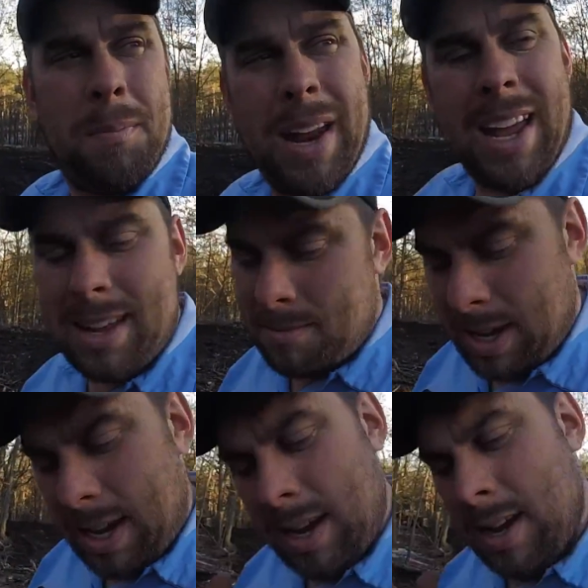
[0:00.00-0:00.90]
But
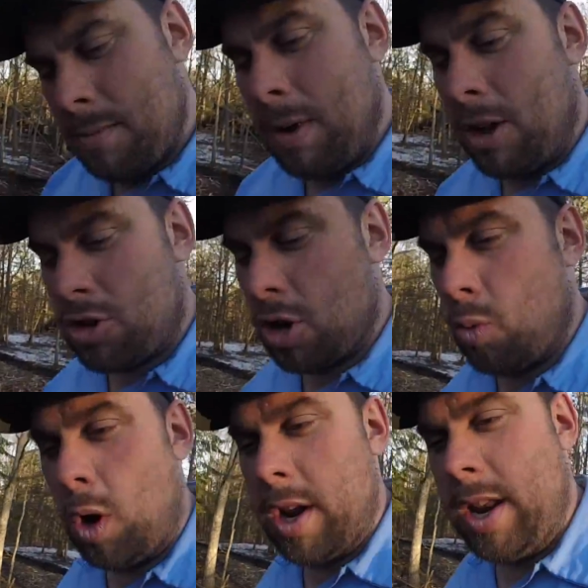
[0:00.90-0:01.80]
I'm not sure
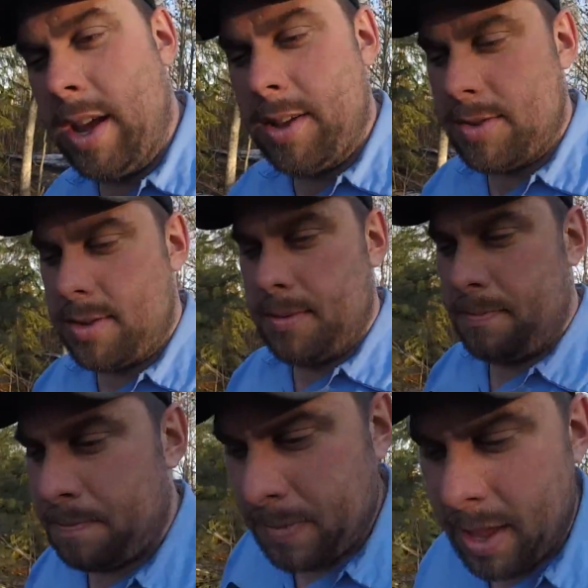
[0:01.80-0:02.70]
what it is.
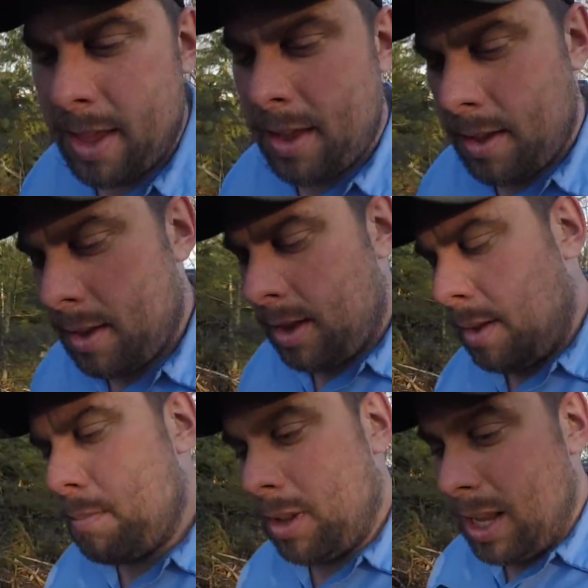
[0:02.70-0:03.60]

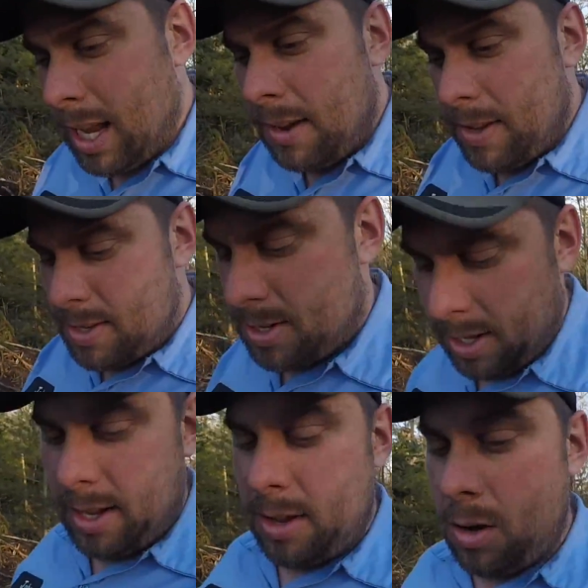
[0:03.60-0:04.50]
Believe it's
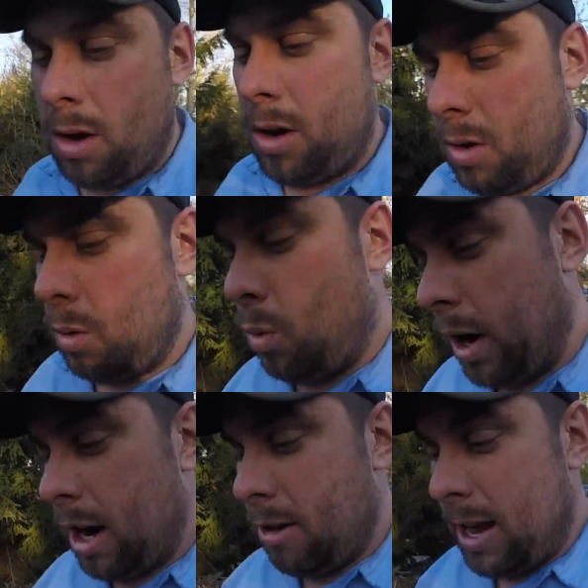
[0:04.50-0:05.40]
the
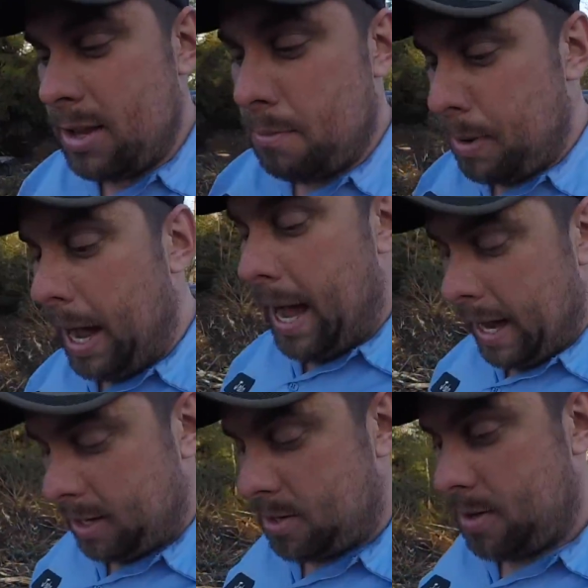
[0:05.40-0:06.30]
wiring in the
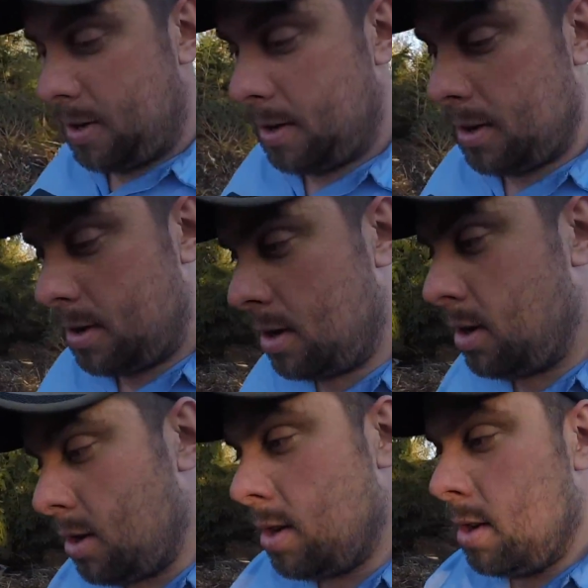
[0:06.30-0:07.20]
box.
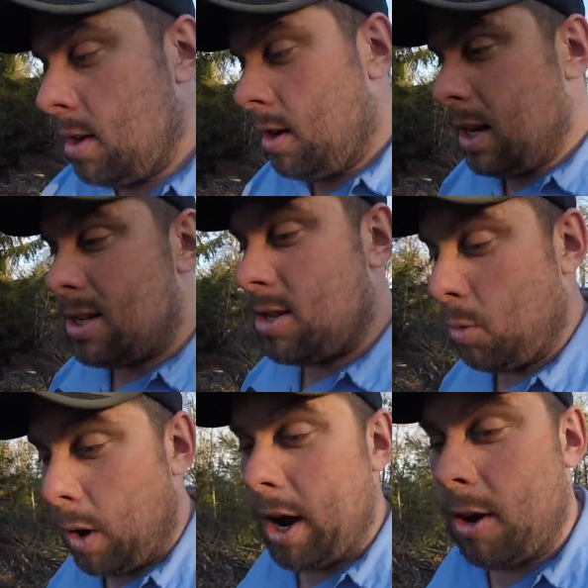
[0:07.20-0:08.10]
It's the
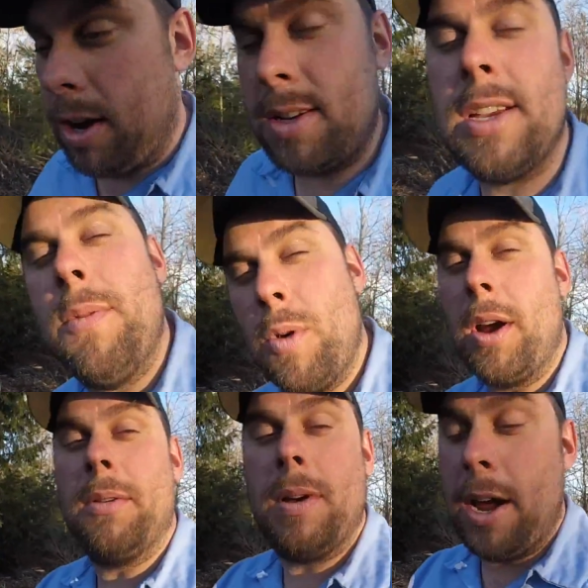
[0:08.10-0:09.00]
wiring
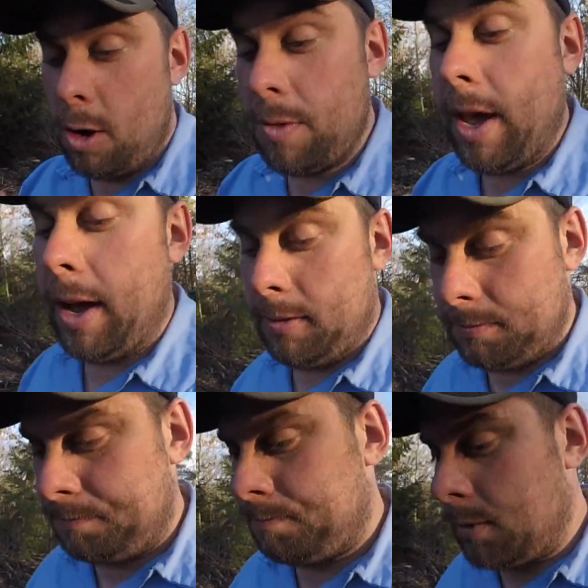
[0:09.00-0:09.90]
somewhere. I know that.
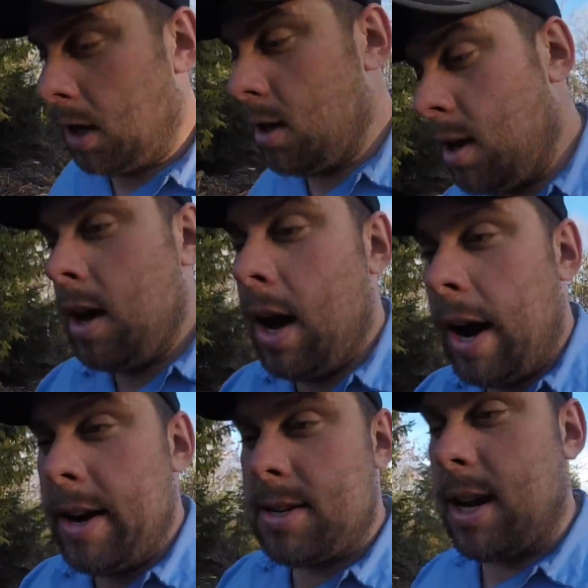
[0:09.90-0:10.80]

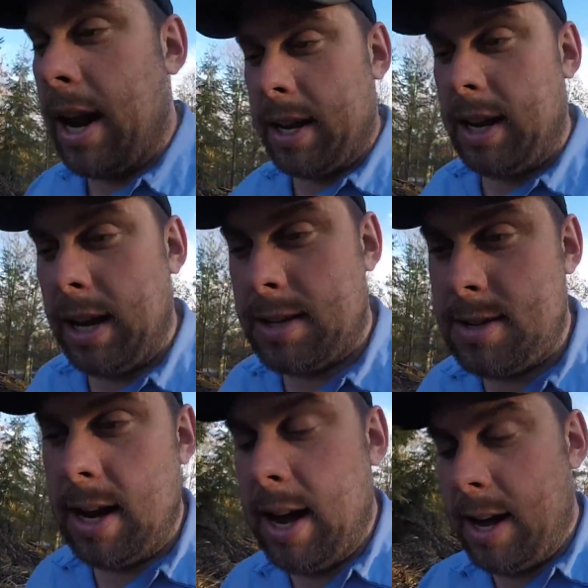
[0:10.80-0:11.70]
I just got to get
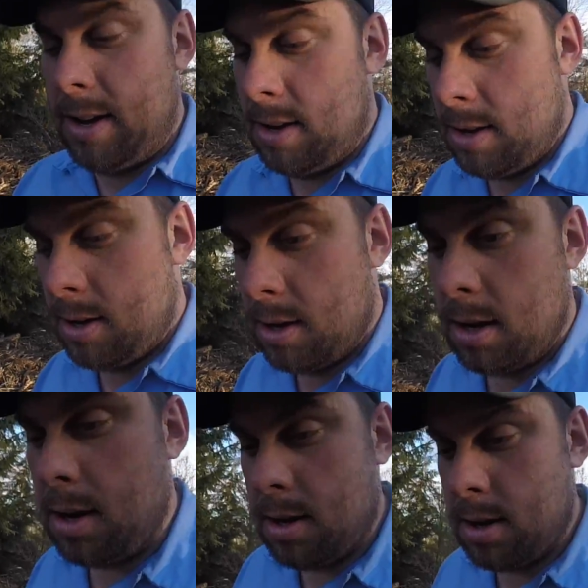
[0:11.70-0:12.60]

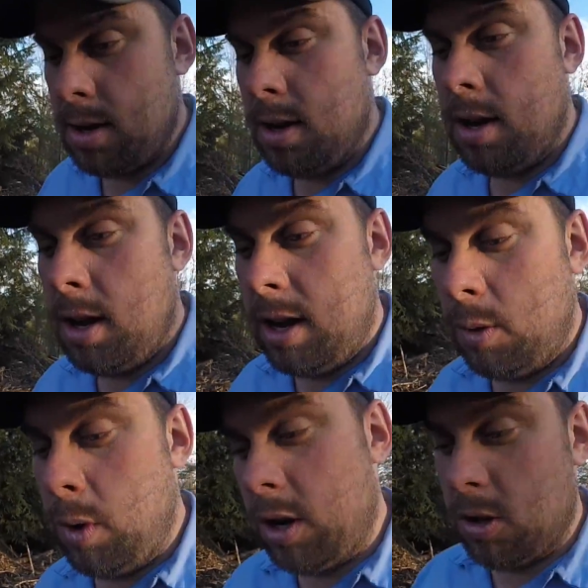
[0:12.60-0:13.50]

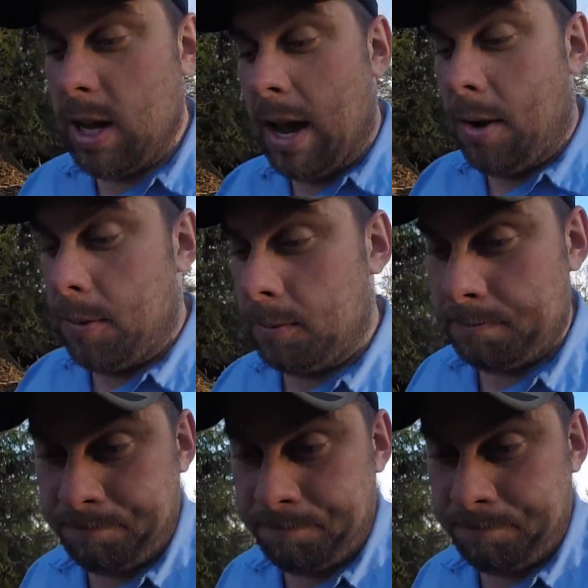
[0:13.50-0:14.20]
it whittled down.